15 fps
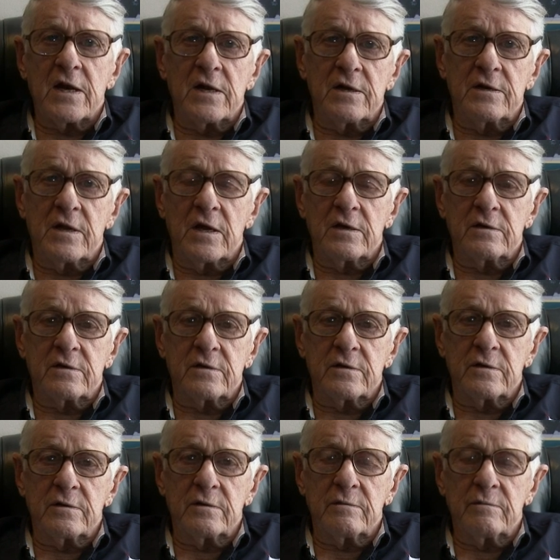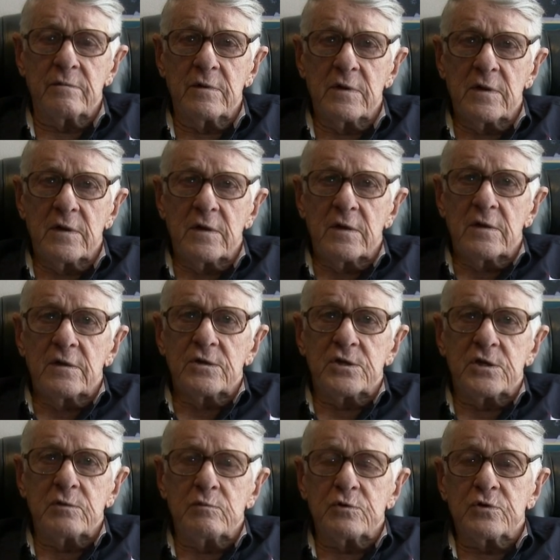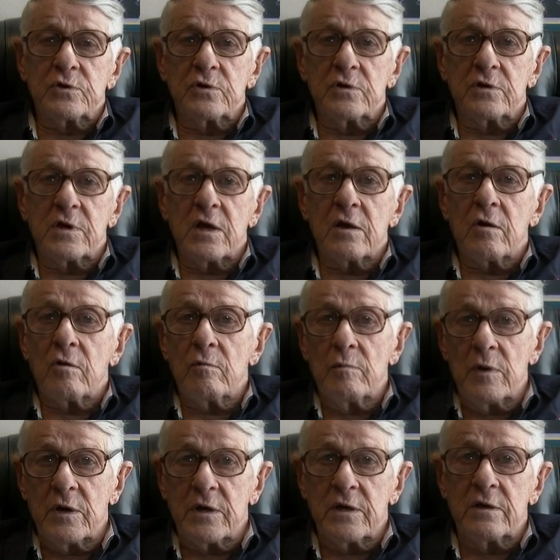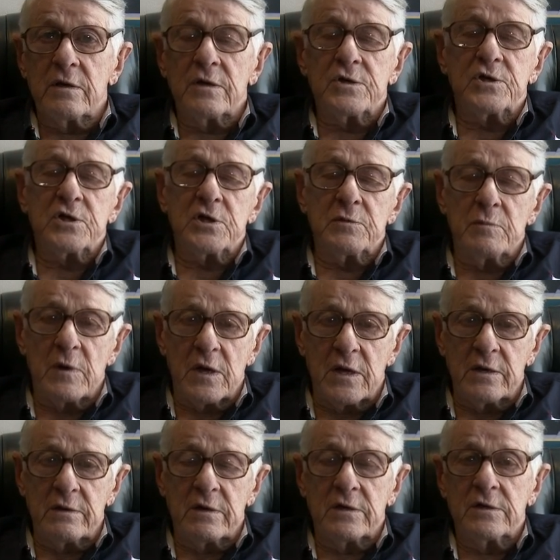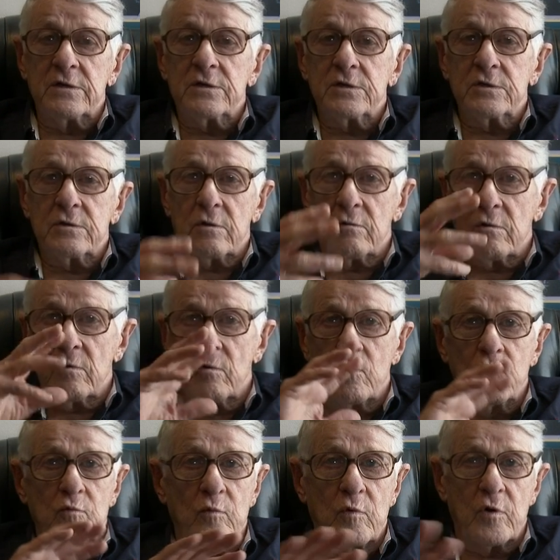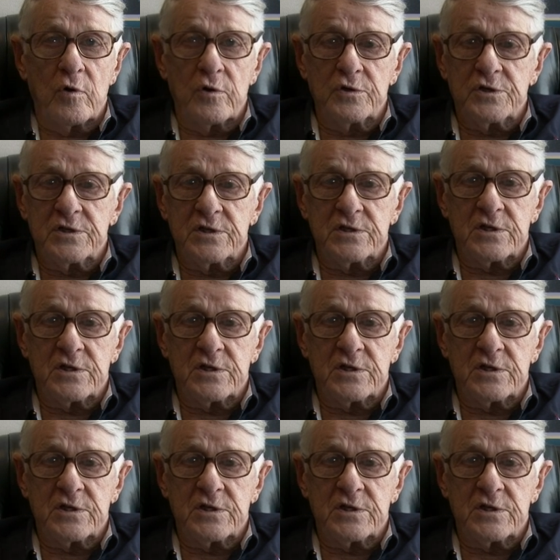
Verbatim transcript: decided that uh, she was going to take her money that she'd made, and this is her own words.